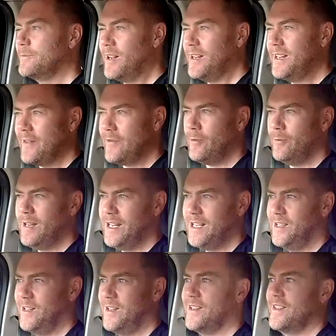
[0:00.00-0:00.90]
So I never
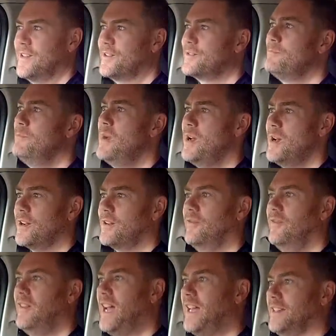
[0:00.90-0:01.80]
really liked those
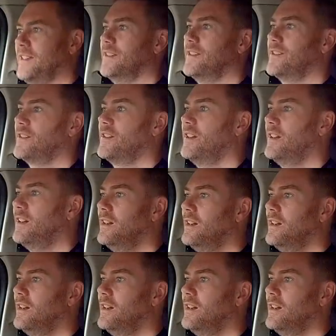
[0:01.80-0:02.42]
Merc vans.